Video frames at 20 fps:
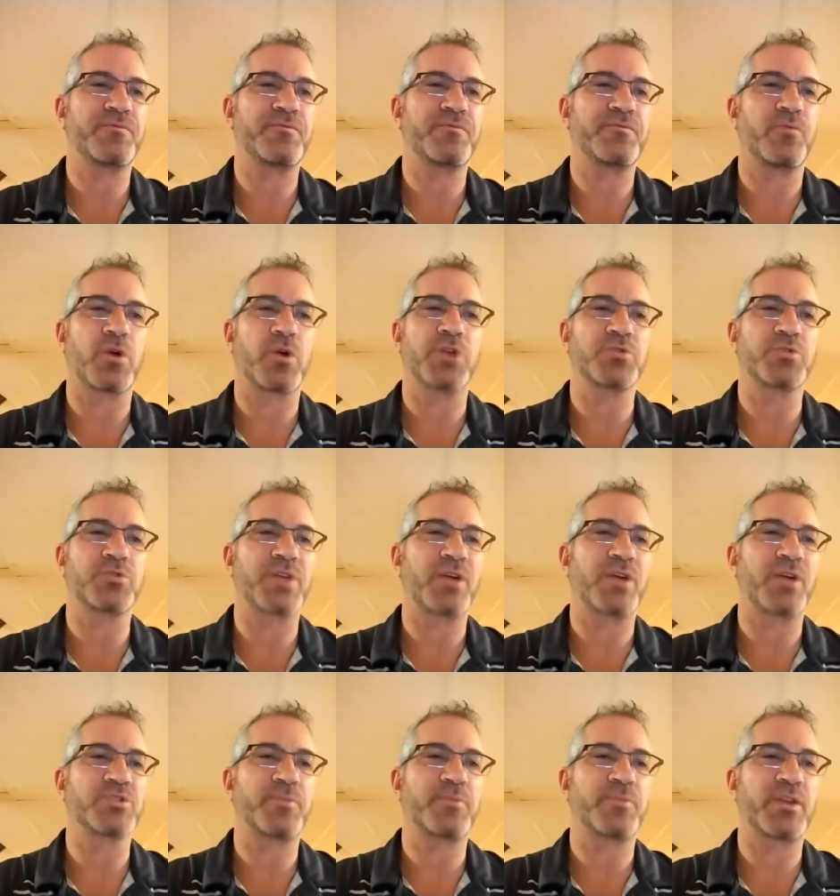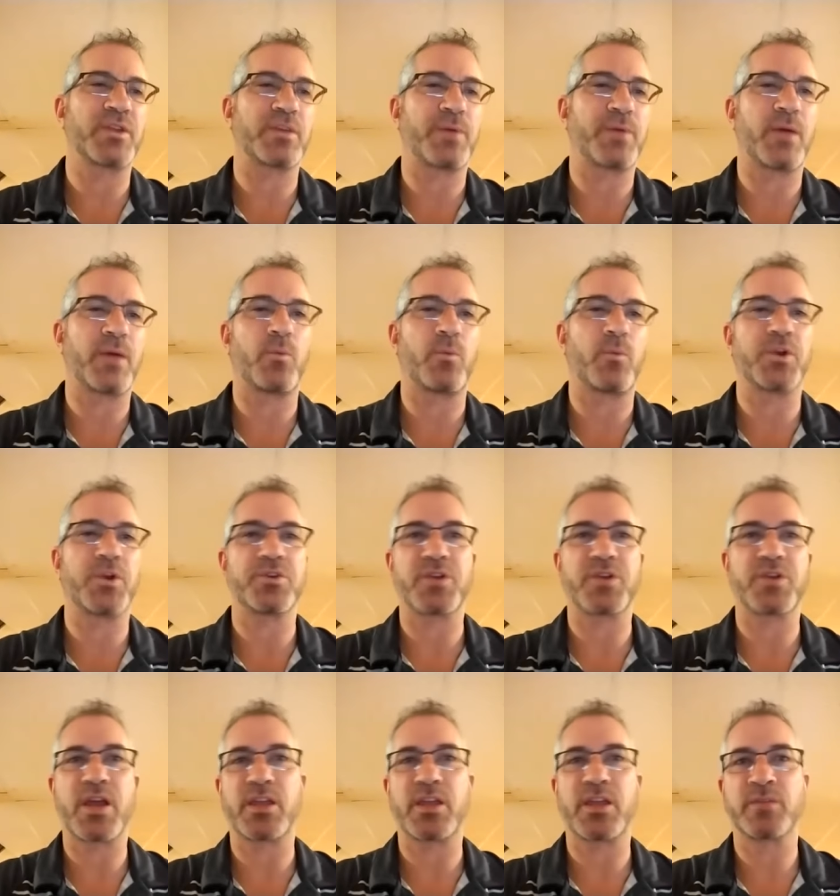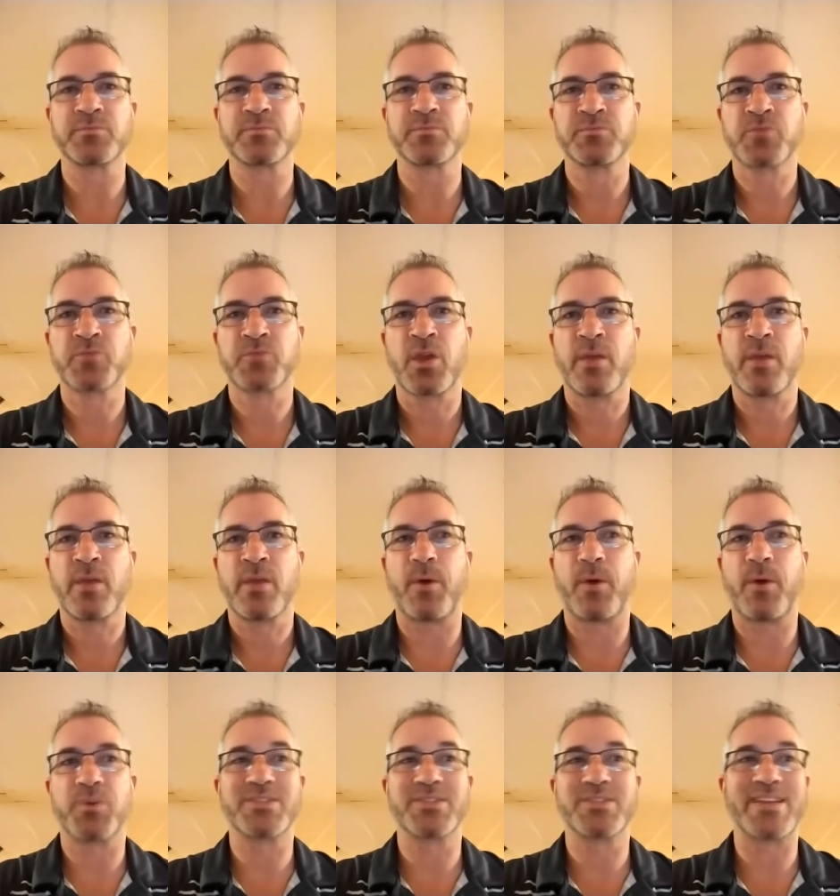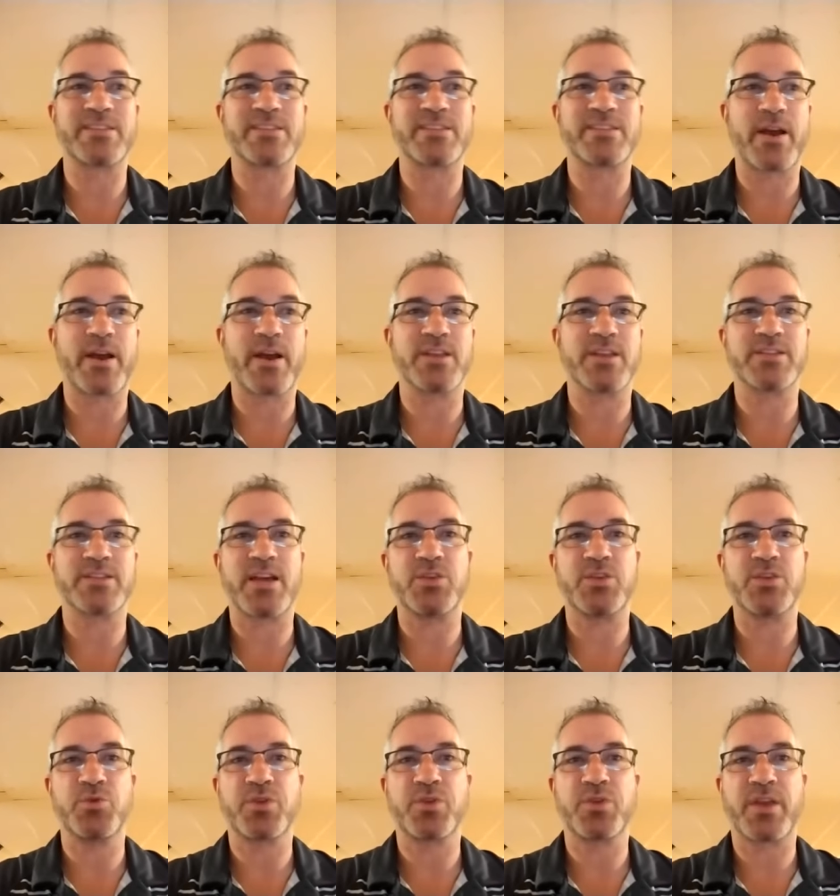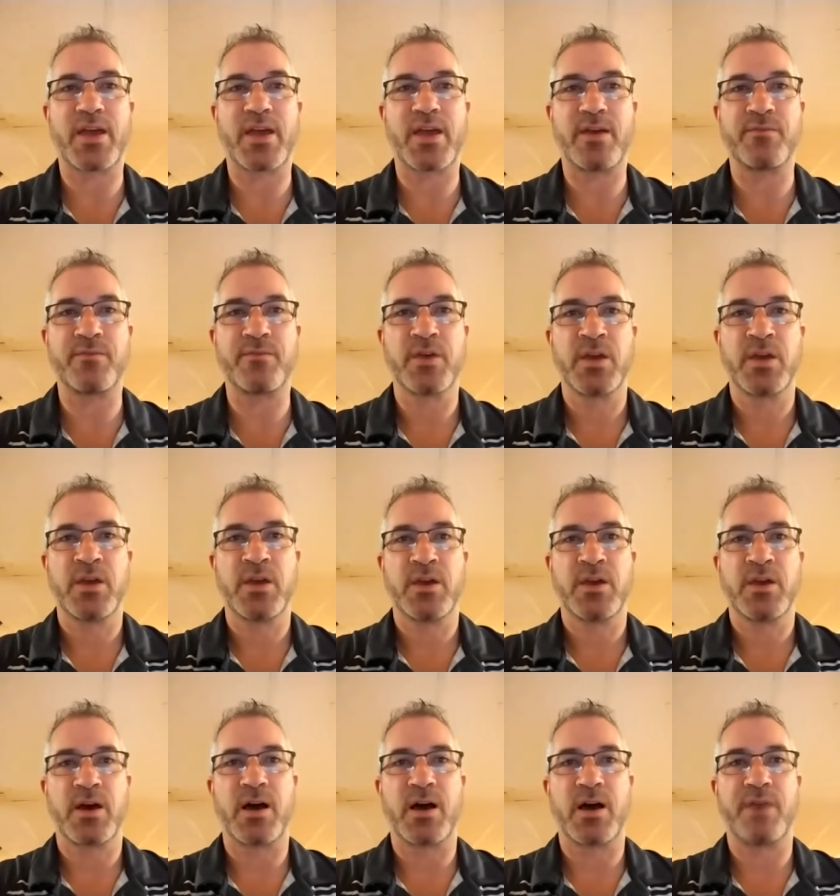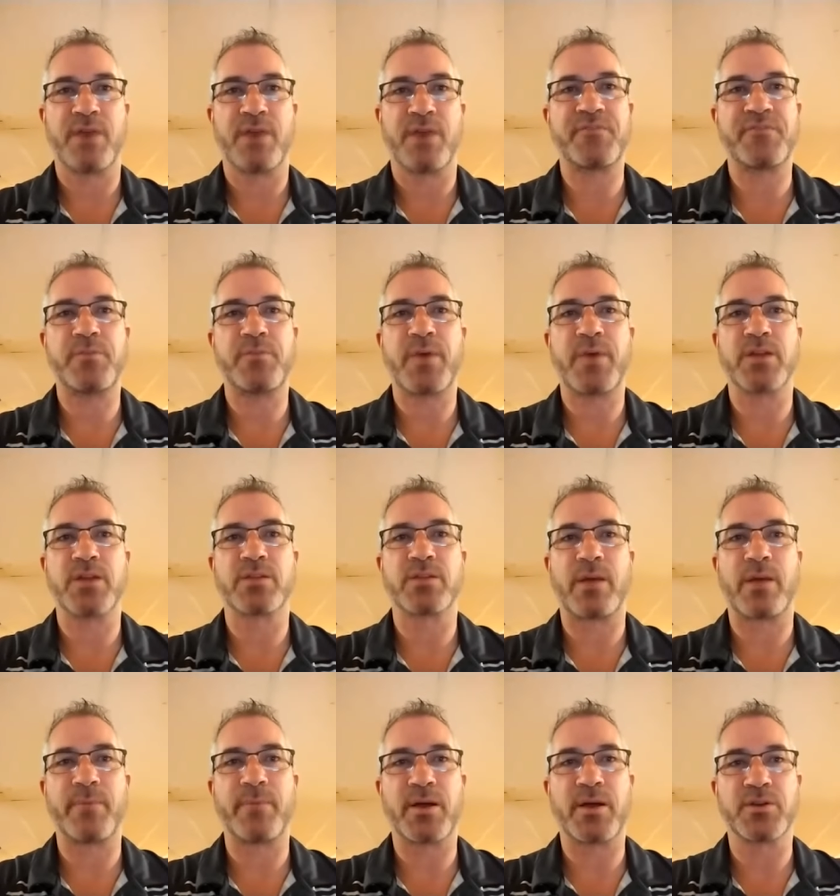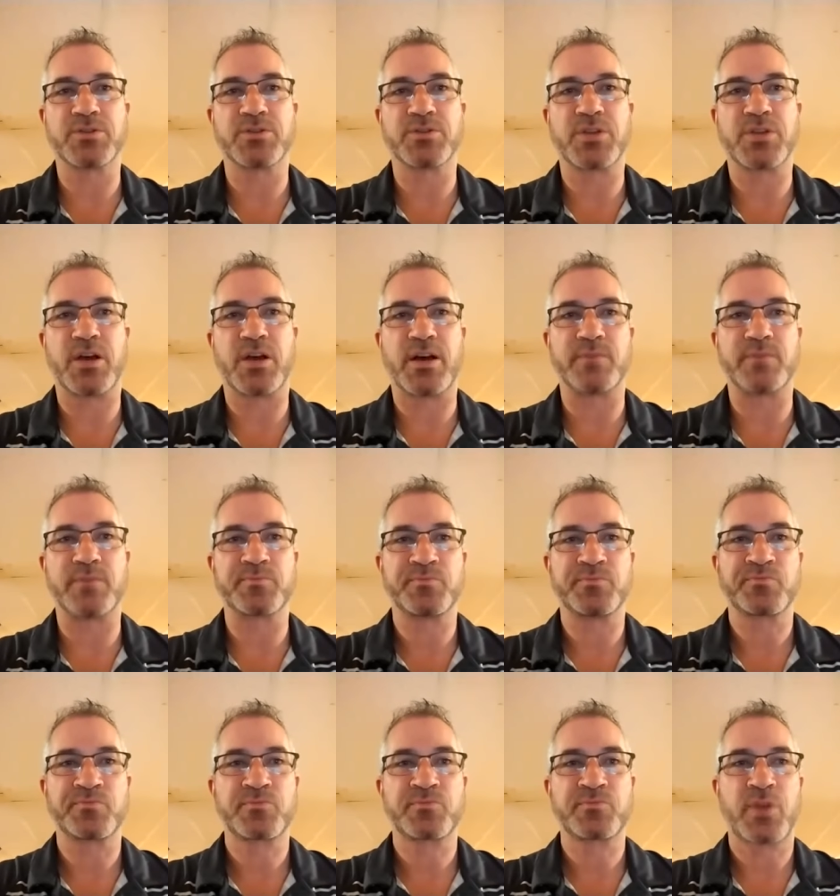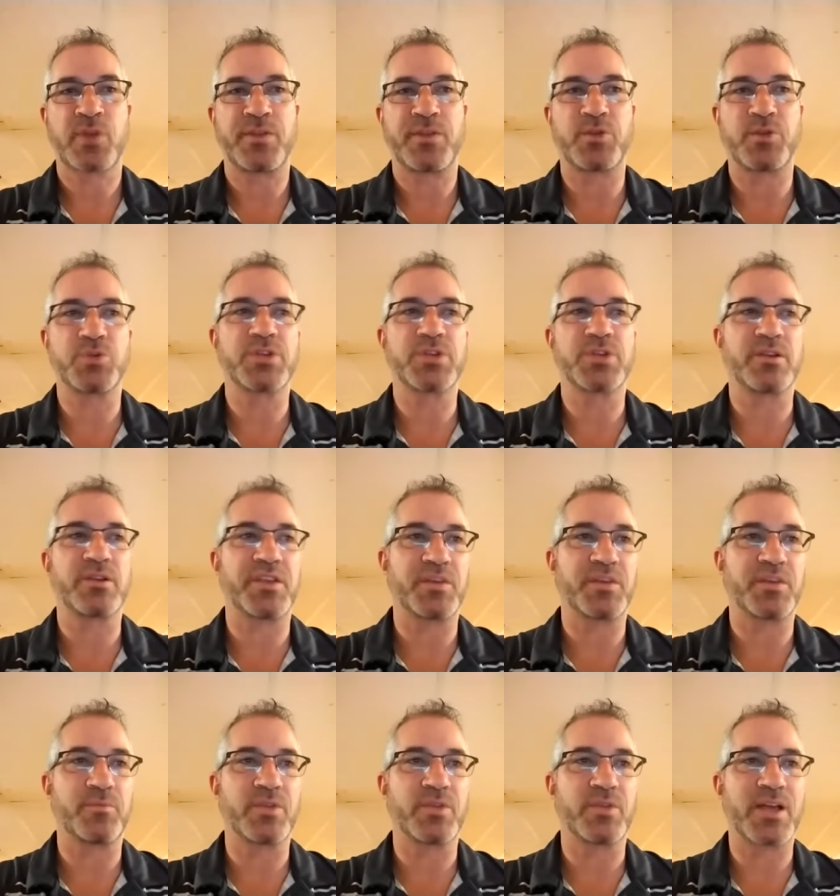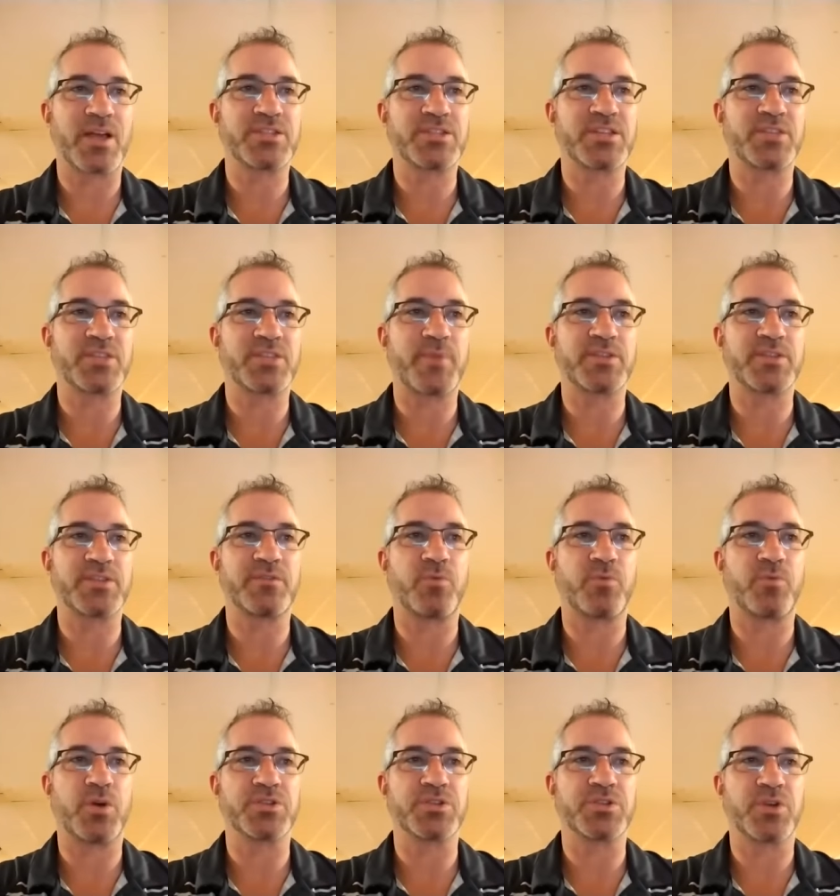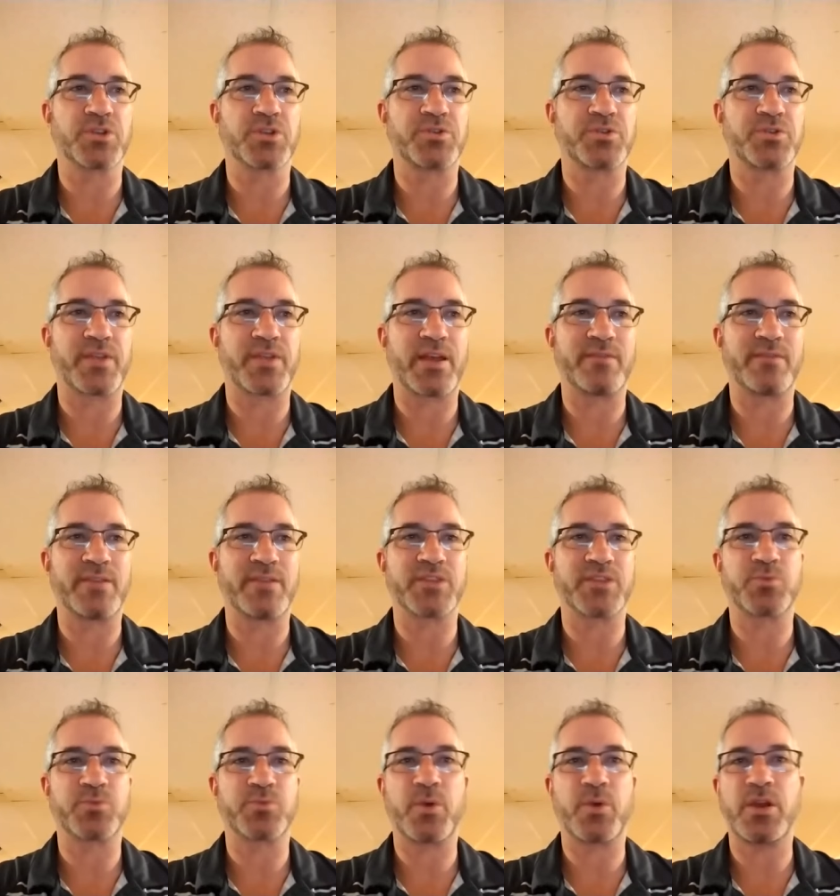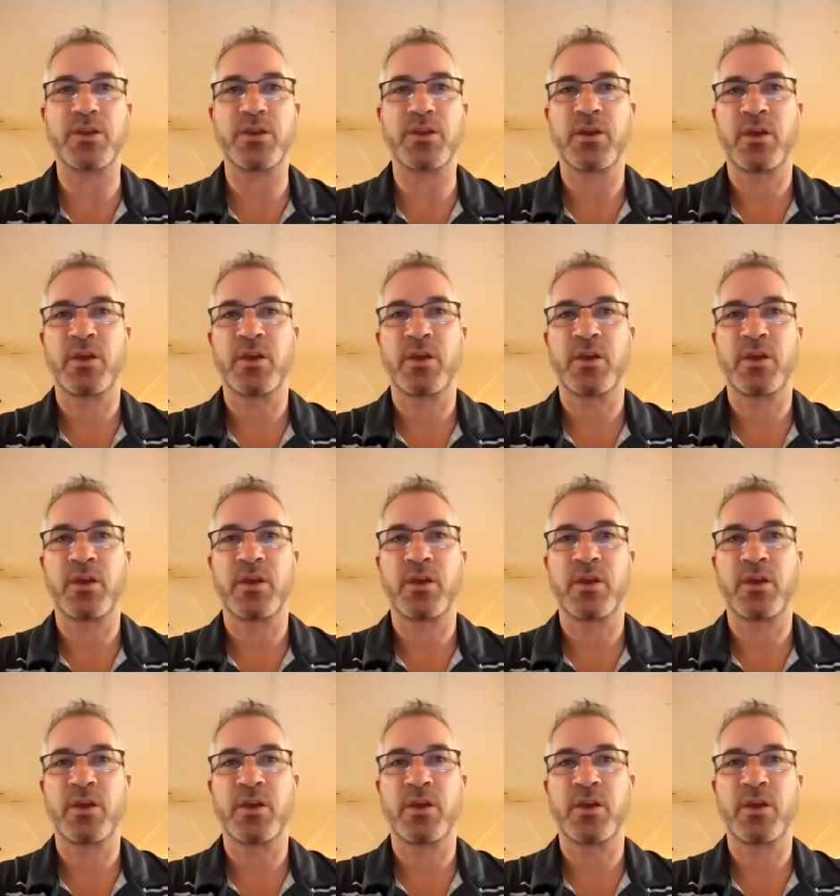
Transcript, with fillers: $400, depending upon what you're getting. But what's nice about it is that you can have uh, 50 pound dumbbells. Um, they do sell less expensive ones also that have less weight,